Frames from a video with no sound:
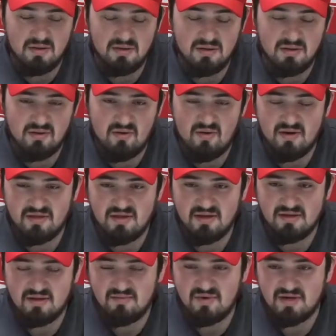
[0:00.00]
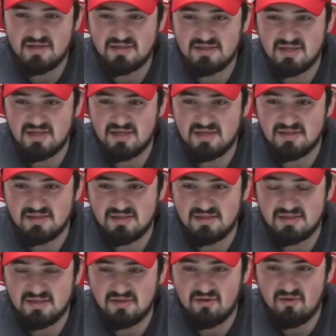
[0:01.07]
I think the biggest thing
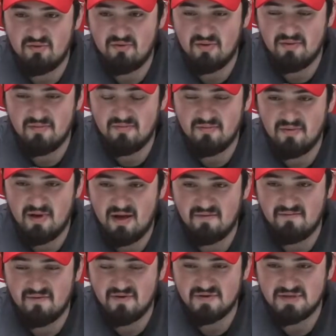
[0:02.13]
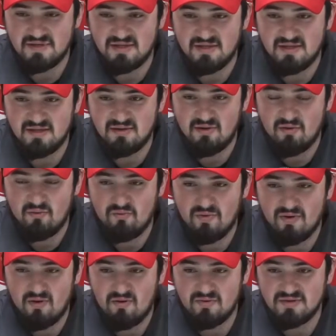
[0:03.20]
is, adversity.
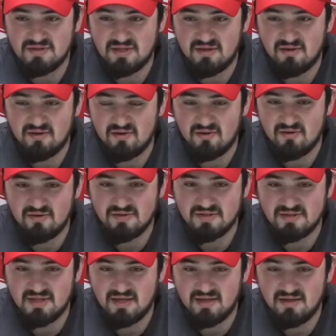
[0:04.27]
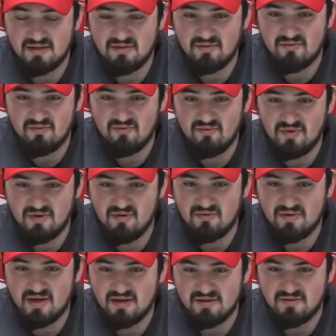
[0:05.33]
We always tell our girls that we
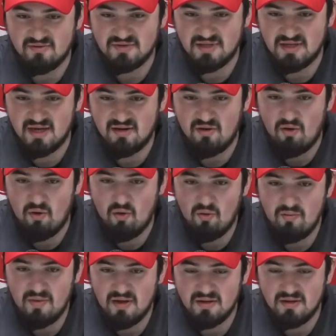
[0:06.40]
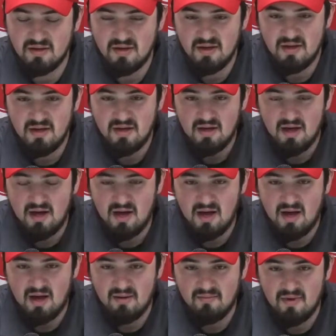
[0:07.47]
don't like losing at home, and
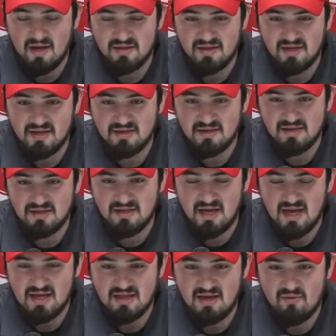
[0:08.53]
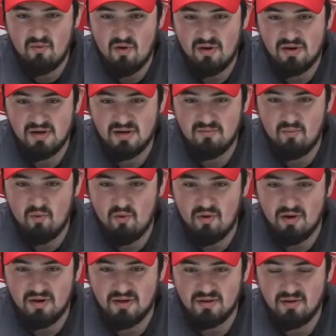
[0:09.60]
at the end of the day, they wanted it
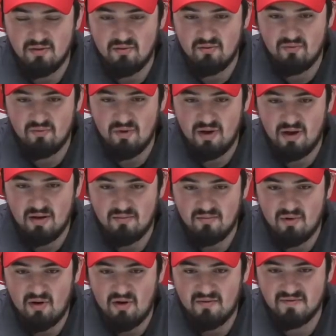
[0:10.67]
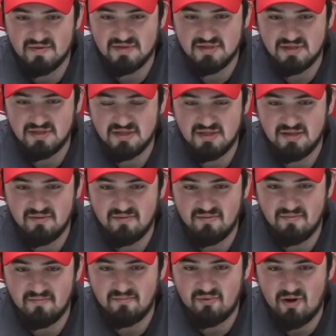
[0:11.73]
more. Obviously,
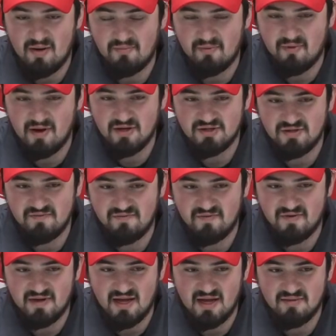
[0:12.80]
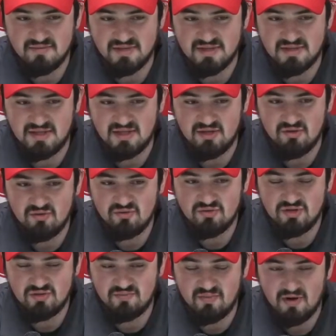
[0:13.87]
preparation for games is
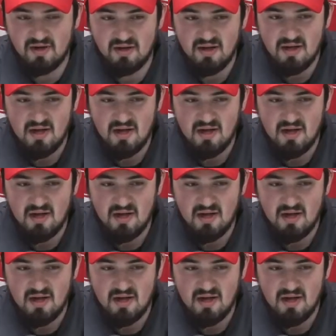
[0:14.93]
huge, but